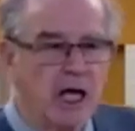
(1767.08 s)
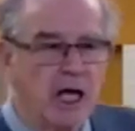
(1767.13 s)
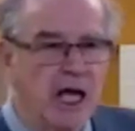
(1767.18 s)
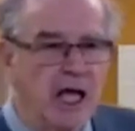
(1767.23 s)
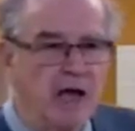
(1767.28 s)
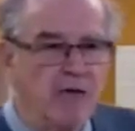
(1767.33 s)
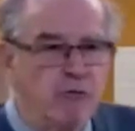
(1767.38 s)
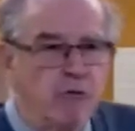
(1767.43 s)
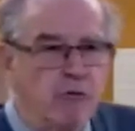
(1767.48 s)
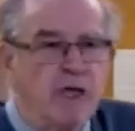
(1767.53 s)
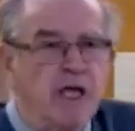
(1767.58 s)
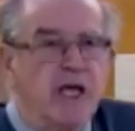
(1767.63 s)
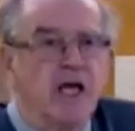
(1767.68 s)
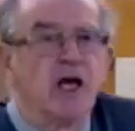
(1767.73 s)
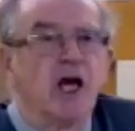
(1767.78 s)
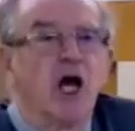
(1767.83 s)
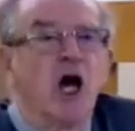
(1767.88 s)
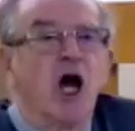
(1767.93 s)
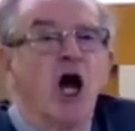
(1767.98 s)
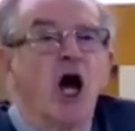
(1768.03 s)
if we
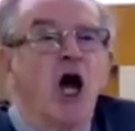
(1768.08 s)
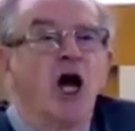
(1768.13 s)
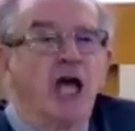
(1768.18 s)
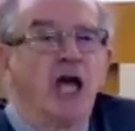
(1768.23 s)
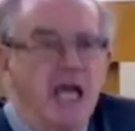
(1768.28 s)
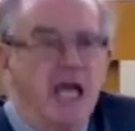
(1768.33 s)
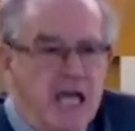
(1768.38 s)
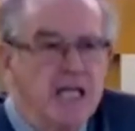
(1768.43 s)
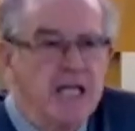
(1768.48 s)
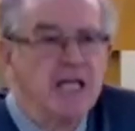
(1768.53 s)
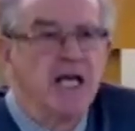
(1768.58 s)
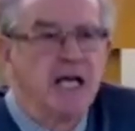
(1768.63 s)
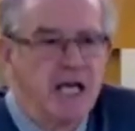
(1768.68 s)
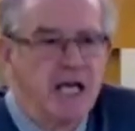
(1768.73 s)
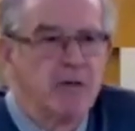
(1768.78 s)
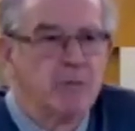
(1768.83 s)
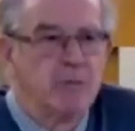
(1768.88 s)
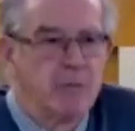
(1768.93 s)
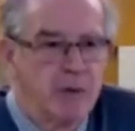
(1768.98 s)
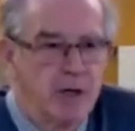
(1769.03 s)
are in
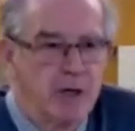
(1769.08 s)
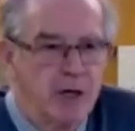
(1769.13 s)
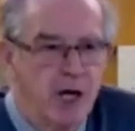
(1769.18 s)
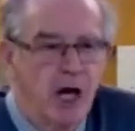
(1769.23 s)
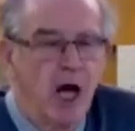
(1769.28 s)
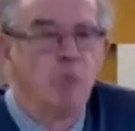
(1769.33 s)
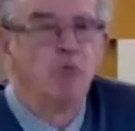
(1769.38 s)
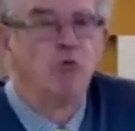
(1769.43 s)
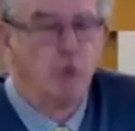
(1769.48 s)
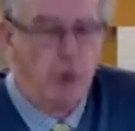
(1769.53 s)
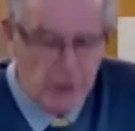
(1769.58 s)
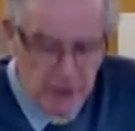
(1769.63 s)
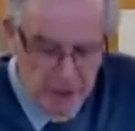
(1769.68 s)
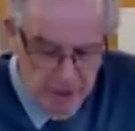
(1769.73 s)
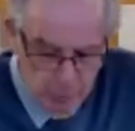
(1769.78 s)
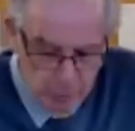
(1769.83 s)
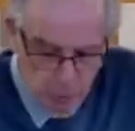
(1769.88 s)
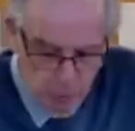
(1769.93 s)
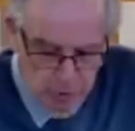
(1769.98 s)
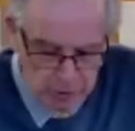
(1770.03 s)
Him and with
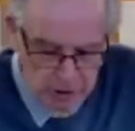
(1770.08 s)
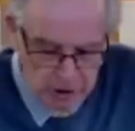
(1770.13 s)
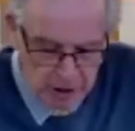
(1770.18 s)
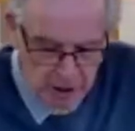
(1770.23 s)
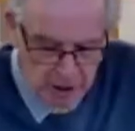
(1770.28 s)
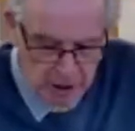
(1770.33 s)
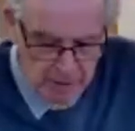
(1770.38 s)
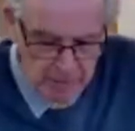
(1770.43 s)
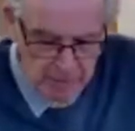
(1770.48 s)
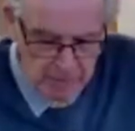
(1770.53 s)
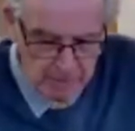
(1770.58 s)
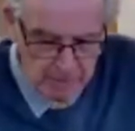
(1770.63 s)
Him all the time.